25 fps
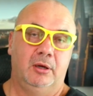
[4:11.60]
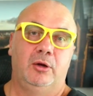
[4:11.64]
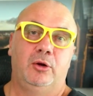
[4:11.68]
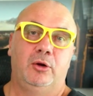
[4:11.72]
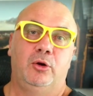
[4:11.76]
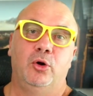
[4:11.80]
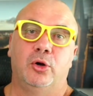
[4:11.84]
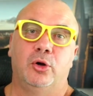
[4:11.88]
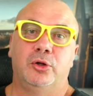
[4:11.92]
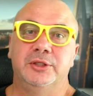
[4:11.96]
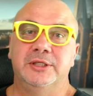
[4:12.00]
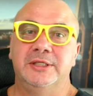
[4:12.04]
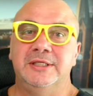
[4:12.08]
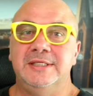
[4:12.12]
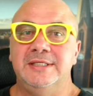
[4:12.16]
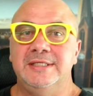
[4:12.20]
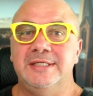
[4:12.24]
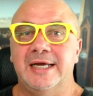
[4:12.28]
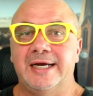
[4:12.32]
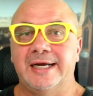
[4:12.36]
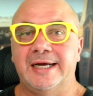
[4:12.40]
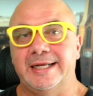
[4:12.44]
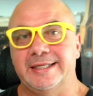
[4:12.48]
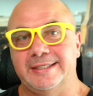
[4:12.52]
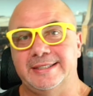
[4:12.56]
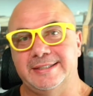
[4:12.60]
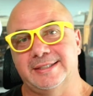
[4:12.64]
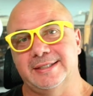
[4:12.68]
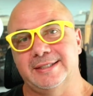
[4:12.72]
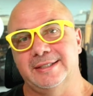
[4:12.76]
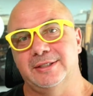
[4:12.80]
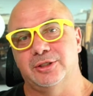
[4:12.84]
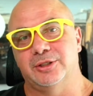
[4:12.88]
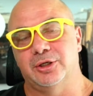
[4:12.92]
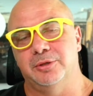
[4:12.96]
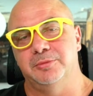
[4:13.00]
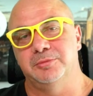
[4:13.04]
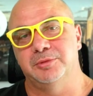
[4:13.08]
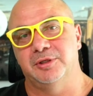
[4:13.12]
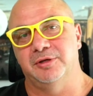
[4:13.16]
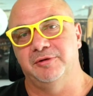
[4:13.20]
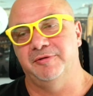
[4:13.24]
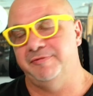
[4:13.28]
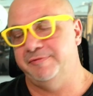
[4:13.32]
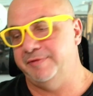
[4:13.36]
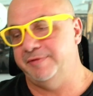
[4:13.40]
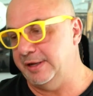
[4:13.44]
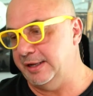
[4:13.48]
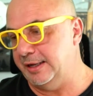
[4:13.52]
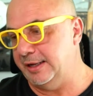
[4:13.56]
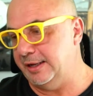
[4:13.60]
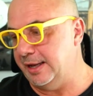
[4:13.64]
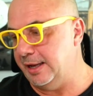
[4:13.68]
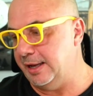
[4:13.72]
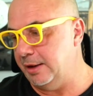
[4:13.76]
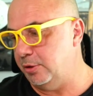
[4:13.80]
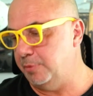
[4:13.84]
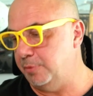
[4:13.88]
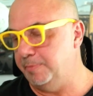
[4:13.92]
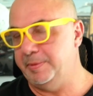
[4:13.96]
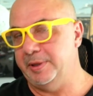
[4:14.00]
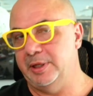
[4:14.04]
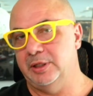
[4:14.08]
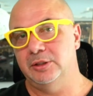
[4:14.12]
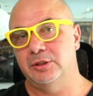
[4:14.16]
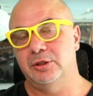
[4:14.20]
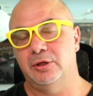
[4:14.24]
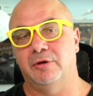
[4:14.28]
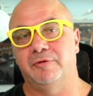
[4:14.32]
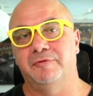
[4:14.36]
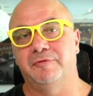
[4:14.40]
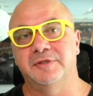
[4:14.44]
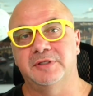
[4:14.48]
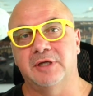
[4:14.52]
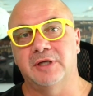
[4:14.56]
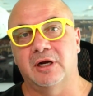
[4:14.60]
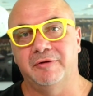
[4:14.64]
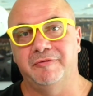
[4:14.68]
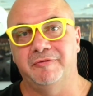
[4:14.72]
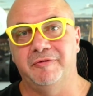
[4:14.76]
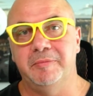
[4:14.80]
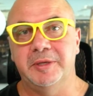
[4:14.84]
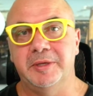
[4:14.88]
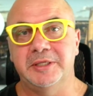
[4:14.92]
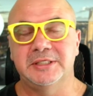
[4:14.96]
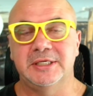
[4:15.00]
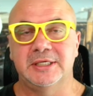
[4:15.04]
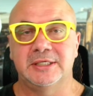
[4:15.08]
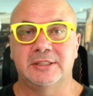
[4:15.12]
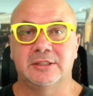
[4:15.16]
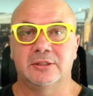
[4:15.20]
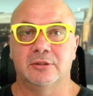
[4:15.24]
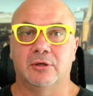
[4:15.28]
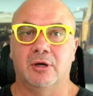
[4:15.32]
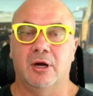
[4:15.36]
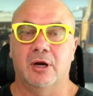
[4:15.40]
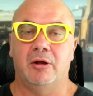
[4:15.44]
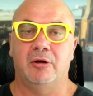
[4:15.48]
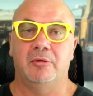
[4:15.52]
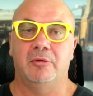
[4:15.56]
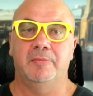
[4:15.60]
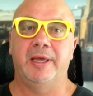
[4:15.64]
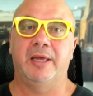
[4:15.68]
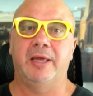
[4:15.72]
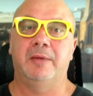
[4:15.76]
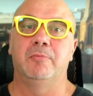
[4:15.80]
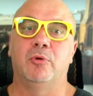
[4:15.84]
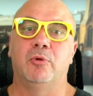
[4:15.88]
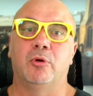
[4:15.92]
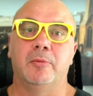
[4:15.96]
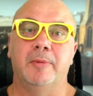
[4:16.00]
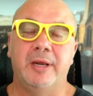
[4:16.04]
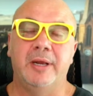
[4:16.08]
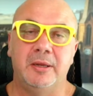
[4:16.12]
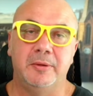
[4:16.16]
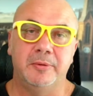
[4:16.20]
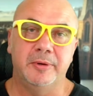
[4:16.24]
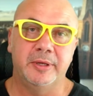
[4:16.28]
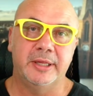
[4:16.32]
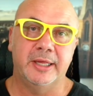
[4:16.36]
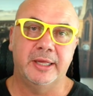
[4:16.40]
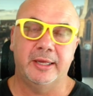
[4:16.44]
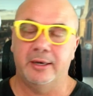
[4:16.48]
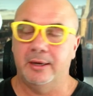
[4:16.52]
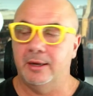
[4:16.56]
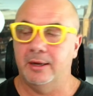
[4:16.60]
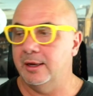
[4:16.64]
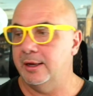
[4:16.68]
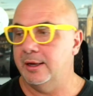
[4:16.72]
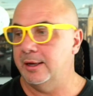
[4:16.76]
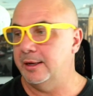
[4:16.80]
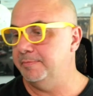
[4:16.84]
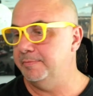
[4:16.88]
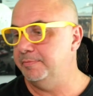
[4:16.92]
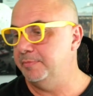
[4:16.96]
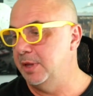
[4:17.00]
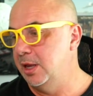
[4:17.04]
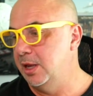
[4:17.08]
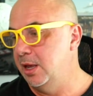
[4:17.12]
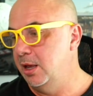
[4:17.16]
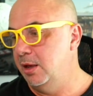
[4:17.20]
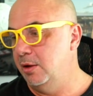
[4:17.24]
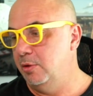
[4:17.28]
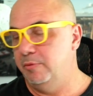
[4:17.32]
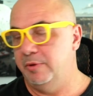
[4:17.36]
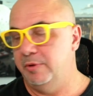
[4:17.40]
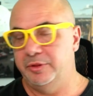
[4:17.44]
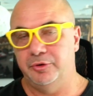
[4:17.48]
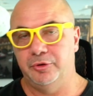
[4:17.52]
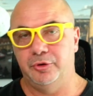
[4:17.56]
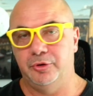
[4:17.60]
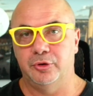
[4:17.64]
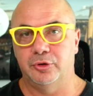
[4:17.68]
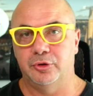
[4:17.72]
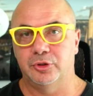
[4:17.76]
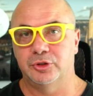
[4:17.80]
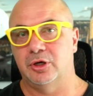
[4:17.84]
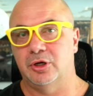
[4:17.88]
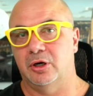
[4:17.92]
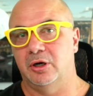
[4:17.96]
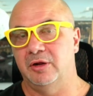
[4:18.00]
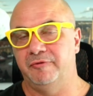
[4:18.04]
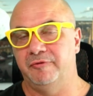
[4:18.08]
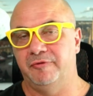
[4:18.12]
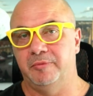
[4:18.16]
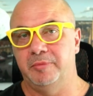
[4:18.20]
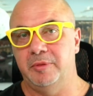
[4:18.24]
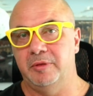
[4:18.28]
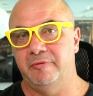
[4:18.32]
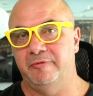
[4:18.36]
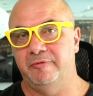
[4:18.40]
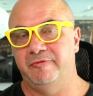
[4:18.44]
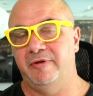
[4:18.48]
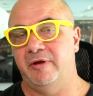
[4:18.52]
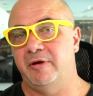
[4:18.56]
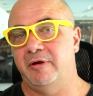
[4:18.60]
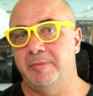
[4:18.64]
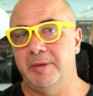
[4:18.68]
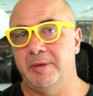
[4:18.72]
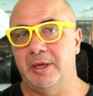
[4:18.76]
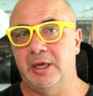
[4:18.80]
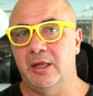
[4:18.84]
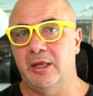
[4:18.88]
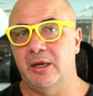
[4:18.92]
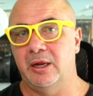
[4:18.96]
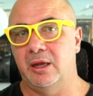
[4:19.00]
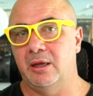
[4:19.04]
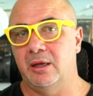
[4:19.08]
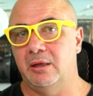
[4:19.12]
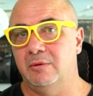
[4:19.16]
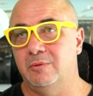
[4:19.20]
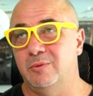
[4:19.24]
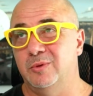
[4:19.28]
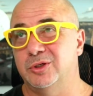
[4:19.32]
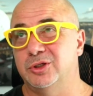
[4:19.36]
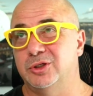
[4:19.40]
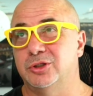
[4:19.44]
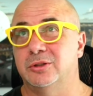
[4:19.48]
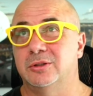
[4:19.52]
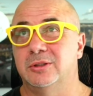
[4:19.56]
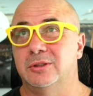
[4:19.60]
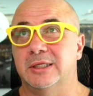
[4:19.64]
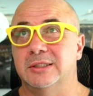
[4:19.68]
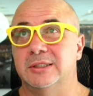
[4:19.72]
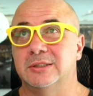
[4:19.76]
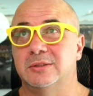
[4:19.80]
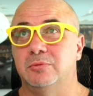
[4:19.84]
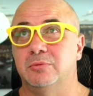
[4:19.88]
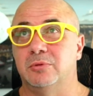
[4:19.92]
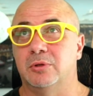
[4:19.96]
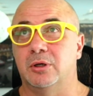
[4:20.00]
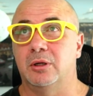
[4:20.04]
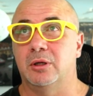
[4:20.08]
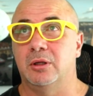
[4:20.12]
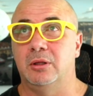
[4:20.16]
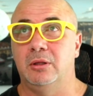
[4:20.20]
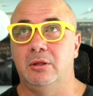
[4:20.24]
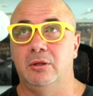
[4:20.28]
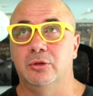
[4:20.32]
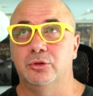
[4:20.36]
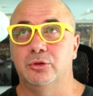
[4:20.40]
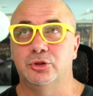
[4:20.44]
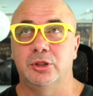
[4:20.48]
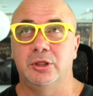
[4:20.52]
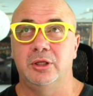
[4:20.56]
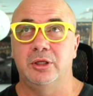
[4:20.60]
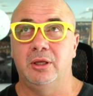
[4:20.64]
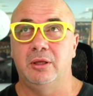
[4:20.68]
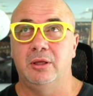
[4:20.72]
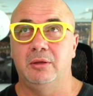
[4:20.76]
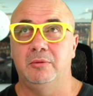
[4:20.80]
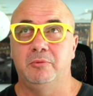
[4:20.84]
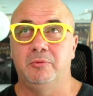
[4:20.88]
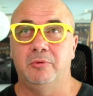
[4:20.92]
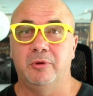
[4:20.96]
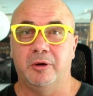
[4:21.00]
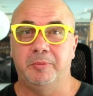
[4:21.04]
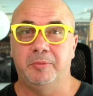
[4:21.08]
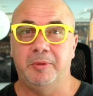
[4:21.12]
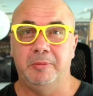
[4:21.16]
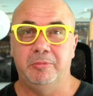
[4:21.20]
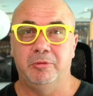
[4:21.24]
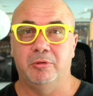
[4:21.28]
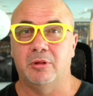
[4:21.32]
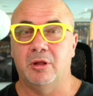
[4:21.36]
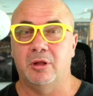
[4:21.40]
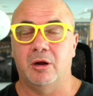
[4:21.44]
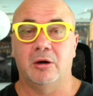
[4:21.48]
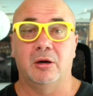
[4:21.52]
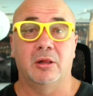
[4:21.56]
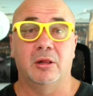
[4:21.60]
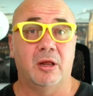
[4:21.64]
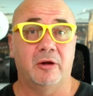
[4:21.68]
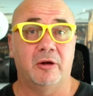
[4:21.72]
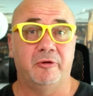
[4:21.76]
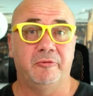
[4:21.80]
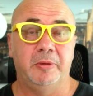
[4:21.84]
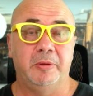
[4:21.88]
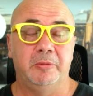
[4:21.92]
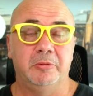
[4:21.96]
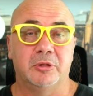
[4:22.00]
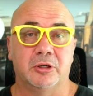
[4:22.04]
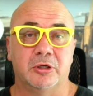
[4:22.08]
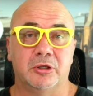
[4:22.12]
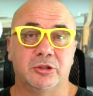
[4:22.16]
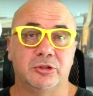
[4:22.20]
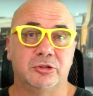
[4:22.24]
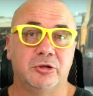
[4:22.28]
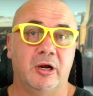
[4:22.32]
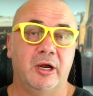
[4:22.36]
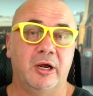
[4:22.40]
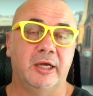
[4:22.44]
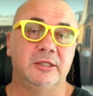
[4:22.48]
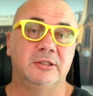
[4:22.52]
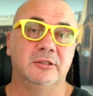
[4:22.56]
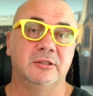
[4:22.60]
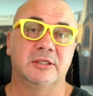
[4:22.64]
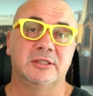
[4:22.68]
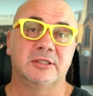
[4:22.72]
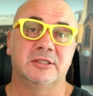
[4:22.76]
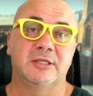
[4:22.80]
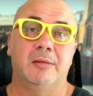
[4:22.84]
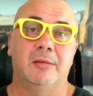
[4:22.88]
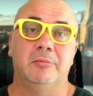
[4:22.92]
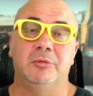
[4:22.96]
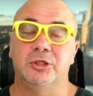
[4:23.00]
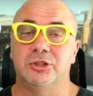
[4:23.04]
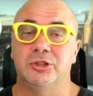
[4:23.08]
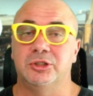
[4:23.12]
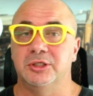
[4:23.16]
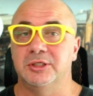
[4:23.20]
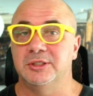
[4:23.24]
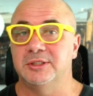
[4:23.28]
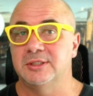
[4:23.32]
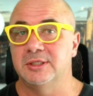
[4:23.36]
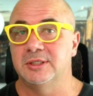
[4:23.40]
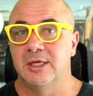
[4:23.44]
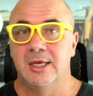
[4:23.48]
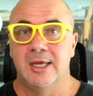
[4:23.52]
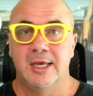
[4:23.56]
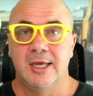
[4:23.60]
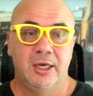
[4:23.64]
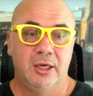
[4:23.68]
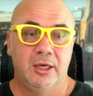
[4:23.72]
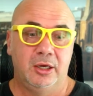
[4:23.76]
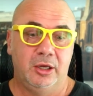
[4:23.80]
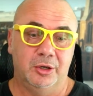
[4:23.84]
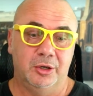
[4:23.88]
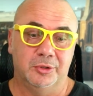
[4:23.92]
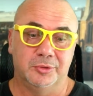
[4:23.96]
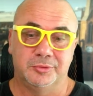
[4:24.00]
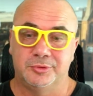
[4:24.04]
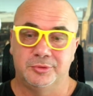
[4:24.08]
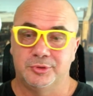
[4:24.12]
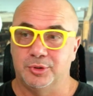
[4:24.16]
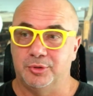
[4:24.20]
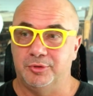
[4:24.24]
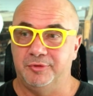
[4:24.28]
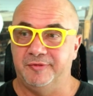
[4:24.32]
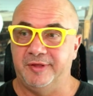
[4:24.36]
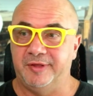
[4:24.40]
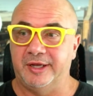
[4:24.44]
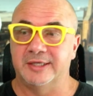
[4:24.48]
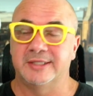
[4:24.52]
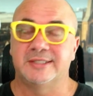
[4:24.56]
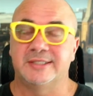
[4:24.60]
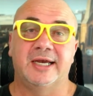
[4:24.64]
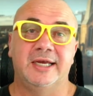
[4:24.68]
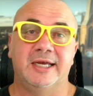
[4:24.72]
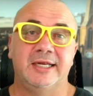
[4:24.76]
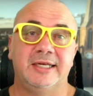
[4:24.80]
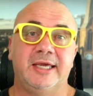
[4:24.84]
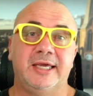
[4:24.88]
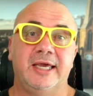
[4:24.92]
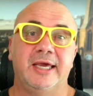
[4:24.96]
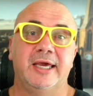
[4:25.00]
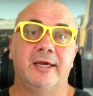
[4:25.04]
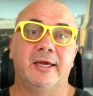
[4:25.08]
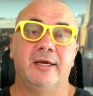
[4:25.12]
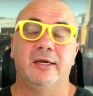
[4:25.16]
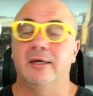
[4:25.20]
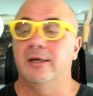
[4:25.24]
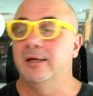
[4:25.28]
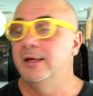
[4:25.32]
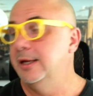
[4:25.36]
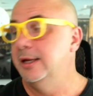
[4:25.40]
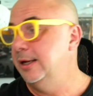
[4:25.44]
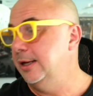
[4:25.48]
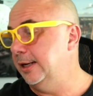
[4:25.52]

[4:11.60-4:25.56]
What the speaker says: golden nuggets in terms of how to build your photography business or how to make more money with it. Whether you're starting from the very beginning, which that's where usually where people are. A lot of people are trying to establish this, sort of like a side gig,